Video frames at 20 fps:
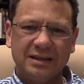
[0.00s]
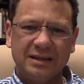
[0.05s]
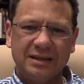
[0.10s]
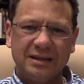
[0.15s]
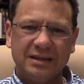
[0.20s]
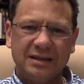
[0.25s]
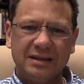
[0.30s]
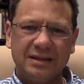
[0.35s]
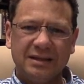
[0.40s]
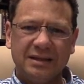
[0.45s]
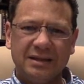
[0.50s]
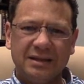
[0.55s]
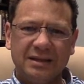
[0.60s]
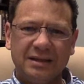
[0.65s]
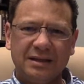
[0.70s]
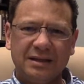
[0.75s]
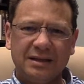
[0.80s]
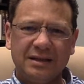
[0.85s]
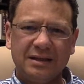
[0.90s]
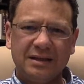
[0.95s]

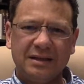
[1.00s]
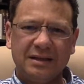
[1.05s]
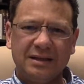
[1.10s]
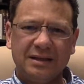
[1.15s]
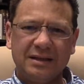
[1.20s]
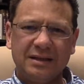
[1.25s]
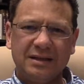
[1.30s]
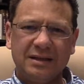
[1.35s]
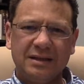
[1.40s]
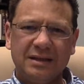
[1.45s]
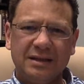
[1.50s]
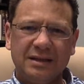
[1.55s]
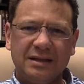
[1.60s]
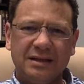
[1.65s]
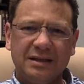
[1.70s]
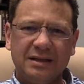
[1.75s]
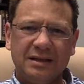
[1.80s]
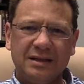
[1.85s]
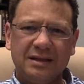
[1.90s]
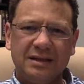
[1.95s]

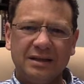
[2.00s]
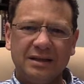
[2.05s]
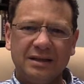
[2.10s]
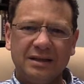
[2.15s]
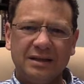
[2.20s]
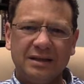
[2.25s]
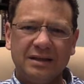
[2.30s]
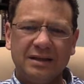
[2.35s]
(silence)